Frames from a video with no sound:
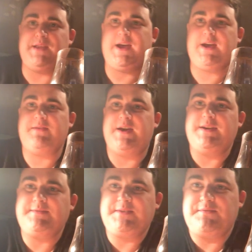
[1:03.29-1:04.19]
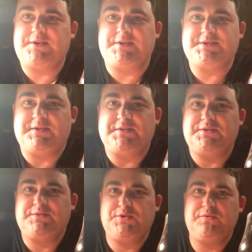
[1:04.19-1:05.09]
and have at it. Give yourself
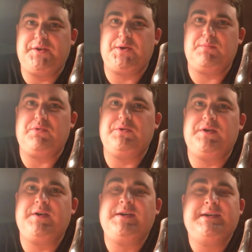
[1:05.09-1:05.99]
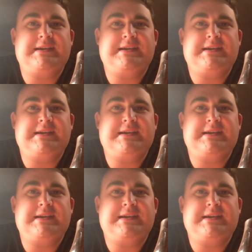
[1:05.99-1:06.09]
a 2-finger pour.